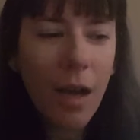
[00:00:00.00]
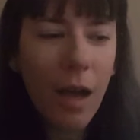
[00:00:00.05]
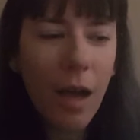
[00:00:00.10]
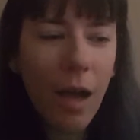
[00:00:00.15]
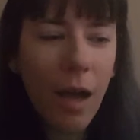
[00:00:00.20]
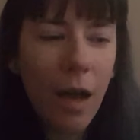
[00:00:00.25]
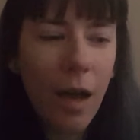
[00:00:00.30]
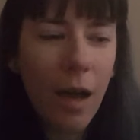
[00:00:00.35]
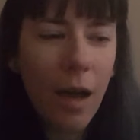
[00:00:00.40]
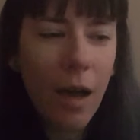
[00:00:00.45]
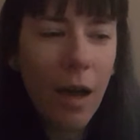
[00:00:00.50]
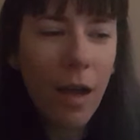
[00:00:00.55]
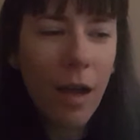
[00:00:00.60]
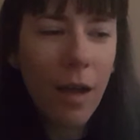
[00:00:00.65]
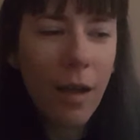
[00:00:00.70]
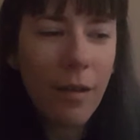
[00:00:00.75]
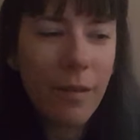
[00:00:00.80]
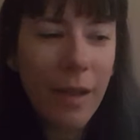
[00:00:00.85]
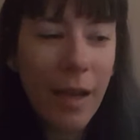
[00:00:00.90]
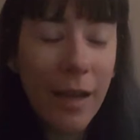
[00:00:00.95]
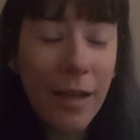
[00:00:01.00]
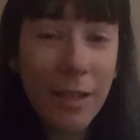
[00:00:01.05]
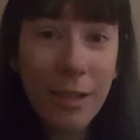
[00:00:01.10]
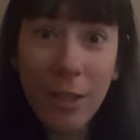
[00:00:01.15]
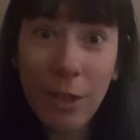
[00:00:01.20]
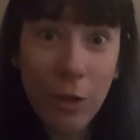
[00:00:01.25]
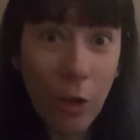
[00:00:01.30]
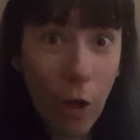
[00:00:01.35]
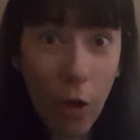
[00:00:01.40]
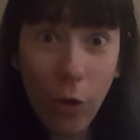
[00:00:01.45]
not an
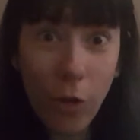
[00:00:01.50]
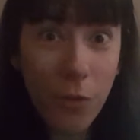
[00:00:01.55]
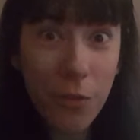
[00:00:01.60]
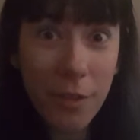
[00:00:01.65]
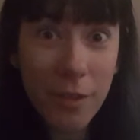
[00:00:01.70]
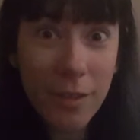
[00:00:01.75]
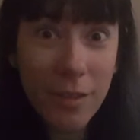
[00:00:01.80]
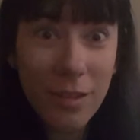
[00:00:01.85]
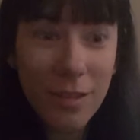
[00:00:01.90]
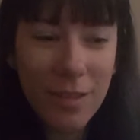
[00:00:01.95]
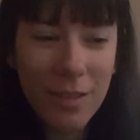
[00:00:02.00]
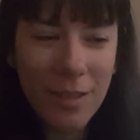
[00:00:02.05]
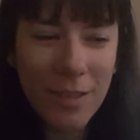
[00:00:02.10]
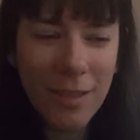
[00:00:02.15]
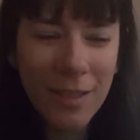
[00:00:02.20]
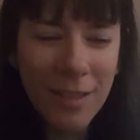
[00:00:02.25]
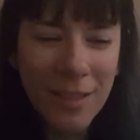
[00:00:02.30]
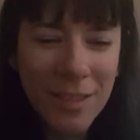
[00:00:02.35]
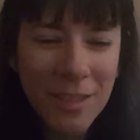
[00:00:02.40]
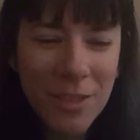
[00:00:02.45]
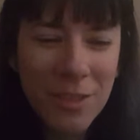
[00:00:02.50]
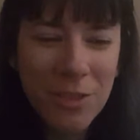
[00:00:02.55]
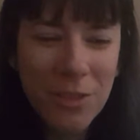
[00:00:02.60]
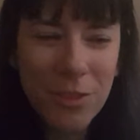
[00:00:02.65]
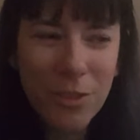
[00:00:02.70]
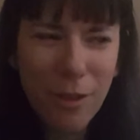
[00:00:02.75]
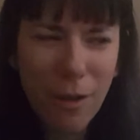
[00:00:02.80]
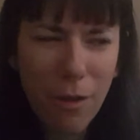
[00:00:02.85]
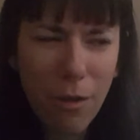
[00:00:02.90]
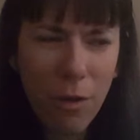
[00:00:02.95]
adult.
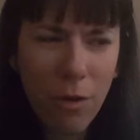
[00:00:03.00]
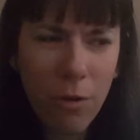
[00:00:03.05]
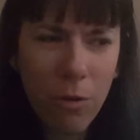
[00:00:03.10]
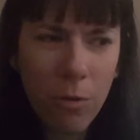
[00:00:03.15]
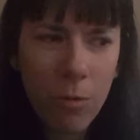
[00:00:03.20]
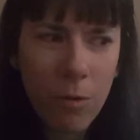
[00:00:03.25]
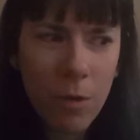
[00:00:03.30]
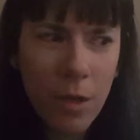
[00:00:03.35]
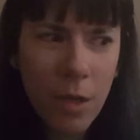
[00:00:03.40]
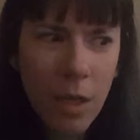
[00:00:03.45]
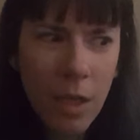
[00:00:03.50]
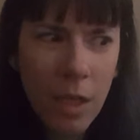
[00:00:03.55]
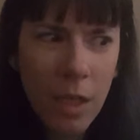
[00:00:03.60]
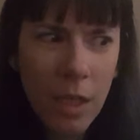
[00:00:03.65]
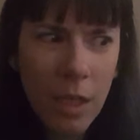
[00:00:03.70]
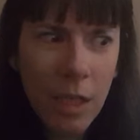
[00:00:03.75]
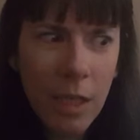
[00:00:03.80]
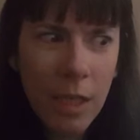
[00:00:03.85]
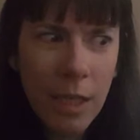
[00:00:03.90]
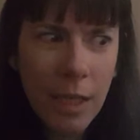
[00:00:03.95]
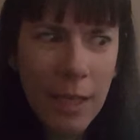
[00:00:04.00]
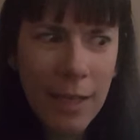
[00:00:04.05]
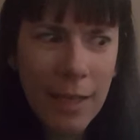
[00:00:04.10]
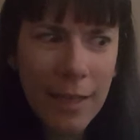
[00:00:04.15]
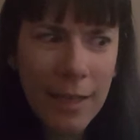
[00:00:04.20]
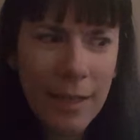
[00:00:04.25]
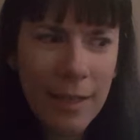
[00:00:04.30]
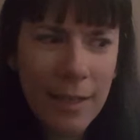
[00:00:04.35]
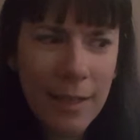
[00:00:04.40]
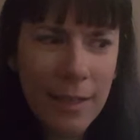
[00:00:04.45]
So
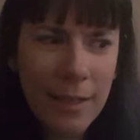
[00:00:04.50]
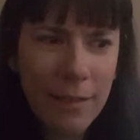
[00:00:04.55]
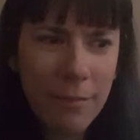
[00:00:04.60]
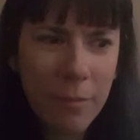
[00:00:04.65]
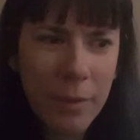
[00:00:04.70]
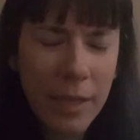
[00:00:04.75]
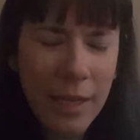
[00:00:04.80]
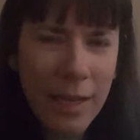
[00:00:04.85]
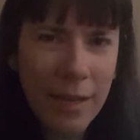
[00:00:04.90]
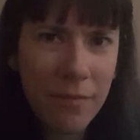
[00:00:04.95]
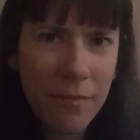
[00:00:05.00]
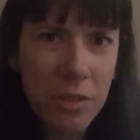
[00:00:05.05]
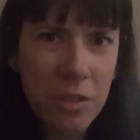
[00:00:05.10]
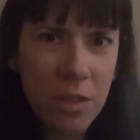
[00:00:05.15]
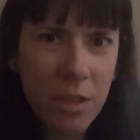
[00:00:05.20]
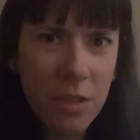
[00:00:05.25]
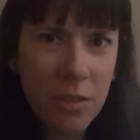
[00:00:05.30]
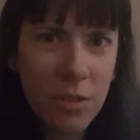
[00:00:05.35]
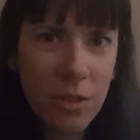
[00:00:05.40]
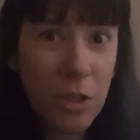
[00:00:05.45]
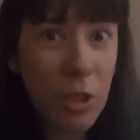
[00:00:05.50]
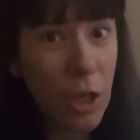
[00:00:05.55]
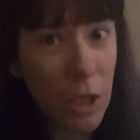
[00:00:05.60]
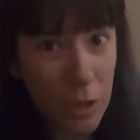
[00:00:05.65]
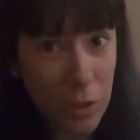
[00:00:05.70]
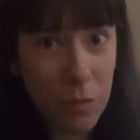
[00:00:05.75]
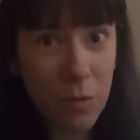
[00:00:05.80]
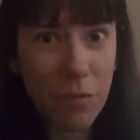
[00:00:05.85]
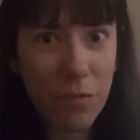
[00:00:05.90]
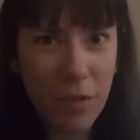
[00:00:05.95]
when I have the chance to
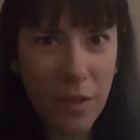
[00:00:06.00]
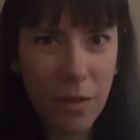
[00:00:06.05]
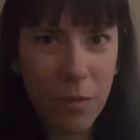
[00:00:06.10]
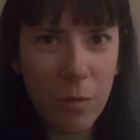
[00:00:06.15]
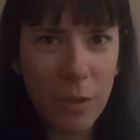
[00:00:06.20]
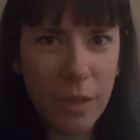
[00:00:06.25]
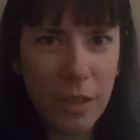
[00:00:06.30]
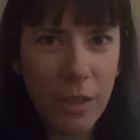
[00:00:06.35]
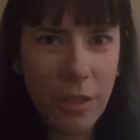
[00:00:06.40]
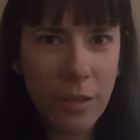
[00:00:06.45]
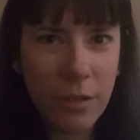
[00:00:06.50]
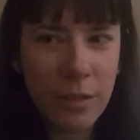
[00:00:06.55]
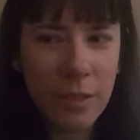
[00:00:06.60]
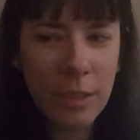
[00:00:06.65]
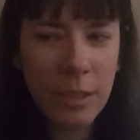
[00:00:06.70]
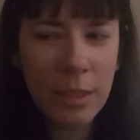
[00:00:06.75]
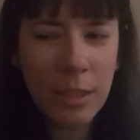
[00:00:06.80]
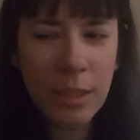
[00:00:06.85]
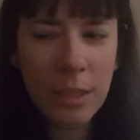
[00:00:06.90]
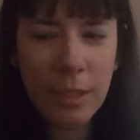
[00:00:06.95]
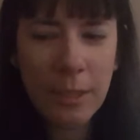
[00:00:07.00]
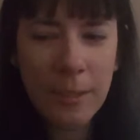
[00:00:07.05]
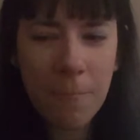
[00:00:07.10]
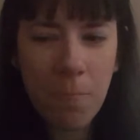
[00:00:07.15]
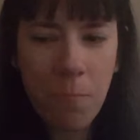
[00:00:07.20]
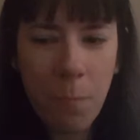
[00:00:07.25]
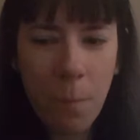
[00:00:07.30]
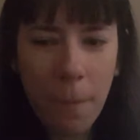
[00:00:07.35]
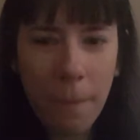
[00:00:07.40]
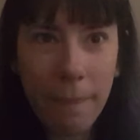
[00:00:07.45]
talk to a fellow adult,
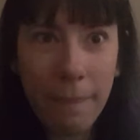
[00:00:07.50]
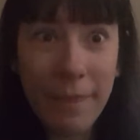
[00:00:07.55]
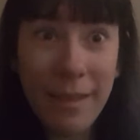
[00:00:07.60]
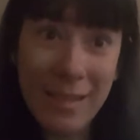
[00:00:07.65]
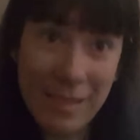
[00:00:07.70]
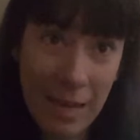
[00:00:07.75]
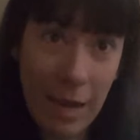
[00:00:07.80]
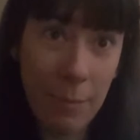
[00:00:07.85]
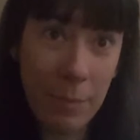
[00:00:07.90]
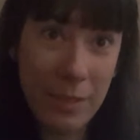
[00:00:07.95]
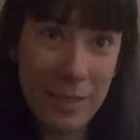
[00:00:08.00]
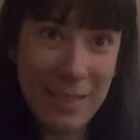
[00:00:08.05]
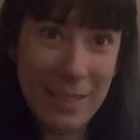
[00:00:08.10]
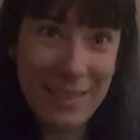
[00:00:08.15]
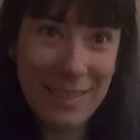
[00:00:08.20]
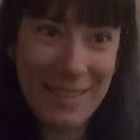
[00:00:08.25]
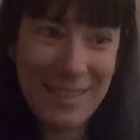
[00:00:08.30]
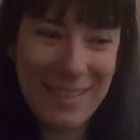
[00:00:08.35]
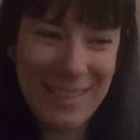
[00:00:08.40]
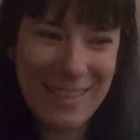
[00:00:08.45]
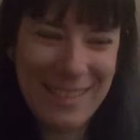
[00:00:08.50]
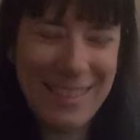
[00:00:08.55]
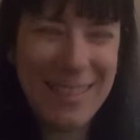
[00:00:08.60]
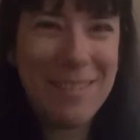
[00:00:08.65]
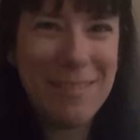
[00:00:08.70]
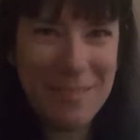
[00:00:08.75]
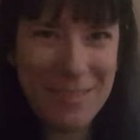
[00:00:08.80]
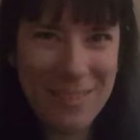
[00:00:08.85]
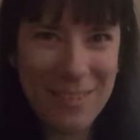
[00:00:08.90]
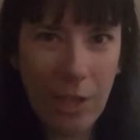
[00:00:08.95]
this happens.
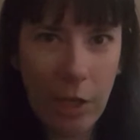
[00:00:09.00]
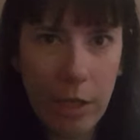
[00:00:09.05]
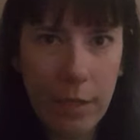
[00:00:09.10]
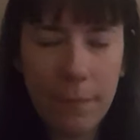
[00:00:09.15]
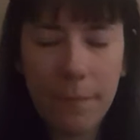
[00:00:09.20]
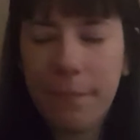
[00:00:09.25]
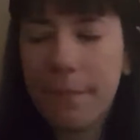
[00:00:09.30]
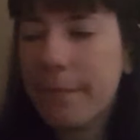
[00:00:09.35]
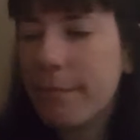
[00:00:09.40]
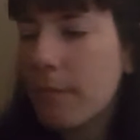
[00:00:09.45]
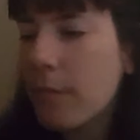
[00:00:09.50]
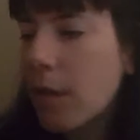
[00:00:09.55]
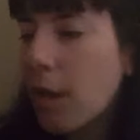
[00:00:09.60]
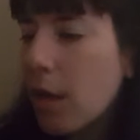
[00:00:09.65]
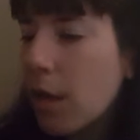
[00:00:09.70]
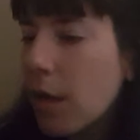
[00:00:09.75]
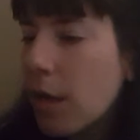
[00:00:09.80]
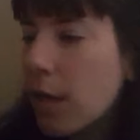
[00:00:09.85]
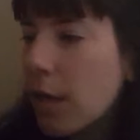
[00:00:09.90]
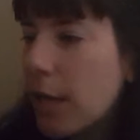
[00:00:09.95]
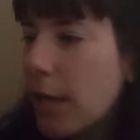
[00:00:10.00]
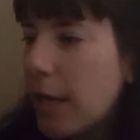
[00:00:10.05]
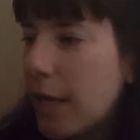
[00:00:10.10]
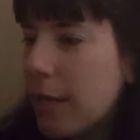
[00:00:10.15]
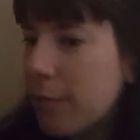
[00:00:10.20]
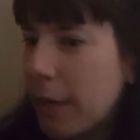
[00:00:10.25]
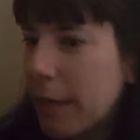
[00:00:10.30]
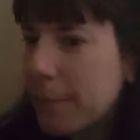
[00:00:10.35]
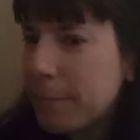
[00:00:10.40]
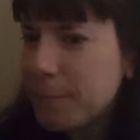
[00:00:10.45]
Sorry.
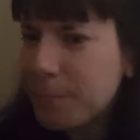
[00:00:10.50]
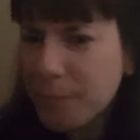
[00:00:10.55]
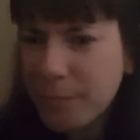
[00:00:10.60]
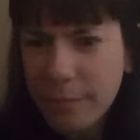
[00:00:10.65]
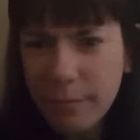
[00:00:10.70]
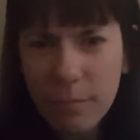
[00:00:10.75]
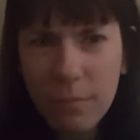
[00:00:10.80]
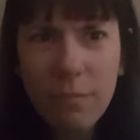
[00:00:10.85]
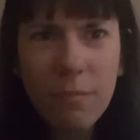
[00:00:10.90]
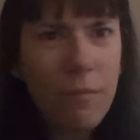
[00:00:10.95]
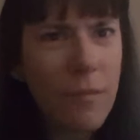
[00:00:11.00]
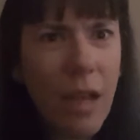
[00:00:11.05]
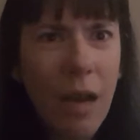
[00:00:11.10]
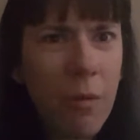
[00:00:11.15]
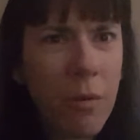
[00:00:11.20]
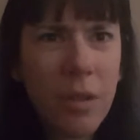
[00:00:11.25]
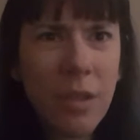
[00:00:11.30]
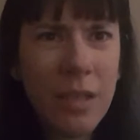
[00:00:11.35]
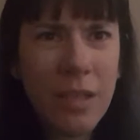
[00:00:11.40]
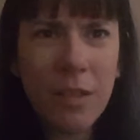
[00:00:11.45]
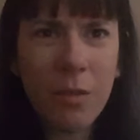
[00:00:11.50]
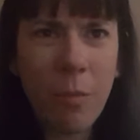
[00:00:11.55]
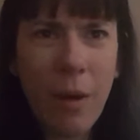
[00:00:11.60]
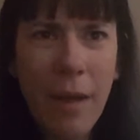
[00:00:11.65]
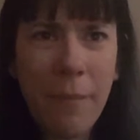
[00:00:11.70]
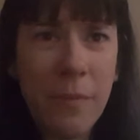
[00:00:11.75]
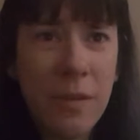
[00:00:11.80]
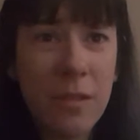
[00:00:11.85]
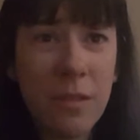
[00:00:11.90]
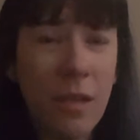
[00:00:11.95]
Anyway, I really need to
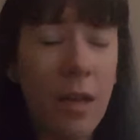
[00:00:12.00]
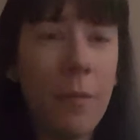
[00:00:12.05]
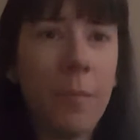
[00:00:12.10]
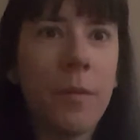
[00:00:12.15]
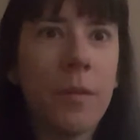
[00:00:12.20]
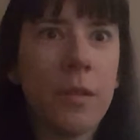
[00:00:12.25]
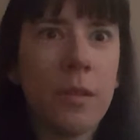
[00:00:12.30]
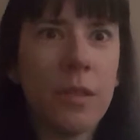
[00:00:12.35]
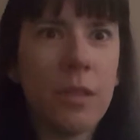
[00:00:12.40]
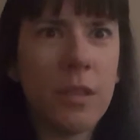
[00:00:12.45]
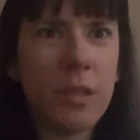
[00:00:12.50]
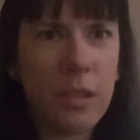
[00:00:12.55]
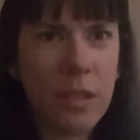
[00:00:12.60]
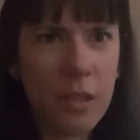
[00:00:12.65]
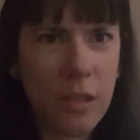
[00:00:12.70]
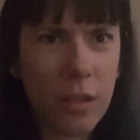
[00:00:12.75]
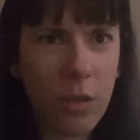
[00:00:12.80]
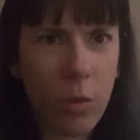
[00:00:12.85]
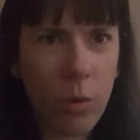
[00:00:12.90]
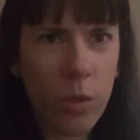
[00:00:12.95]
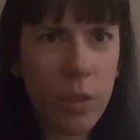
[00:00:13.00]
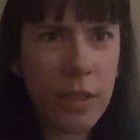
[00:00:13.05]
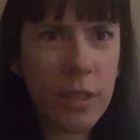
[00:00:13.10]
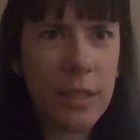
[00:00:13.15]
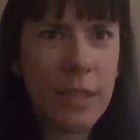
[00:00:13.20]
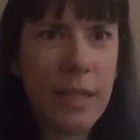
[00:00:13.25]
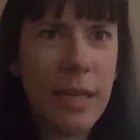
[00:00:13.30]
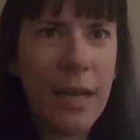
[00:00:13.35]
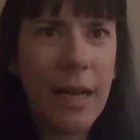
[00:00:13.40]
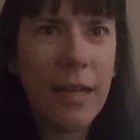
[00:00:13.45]
wrap this up because according
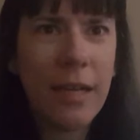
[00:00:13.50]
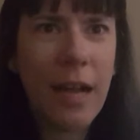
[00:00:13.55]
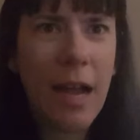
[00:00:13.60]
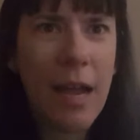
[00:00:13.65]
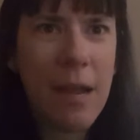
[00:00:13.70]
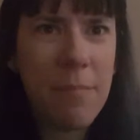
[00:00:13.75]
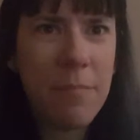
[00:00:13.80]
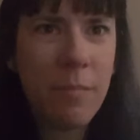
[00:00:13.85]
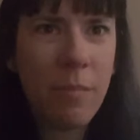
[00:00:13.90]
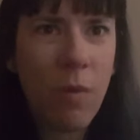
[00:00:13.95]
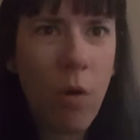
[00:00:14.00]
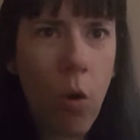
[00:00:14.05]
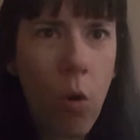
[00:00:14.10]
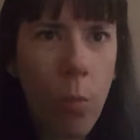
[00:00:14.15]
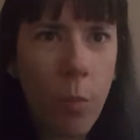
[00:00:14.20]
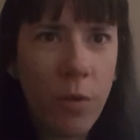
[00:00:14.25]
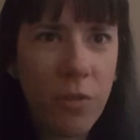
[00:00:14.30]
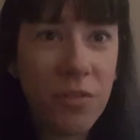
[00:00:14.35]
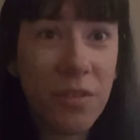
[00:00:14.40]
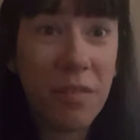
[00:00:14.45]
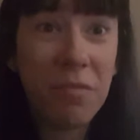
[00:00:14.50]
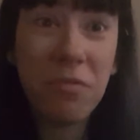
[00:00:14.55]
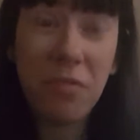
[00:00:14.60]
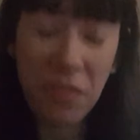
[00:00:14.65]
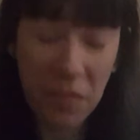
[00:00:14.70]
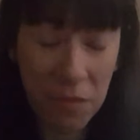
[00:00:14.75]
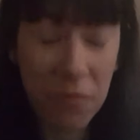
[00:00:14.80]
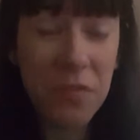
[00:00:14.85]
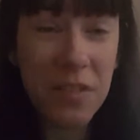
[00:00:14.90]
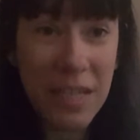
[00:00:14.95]
to that, I'm almost at
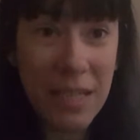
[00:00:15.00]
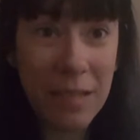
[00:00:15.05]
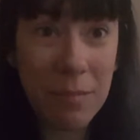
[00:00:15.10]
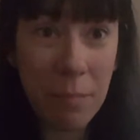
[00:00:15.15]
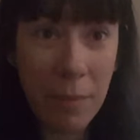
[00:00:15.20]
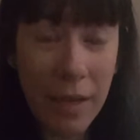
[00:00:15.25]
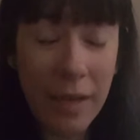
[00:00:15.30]
15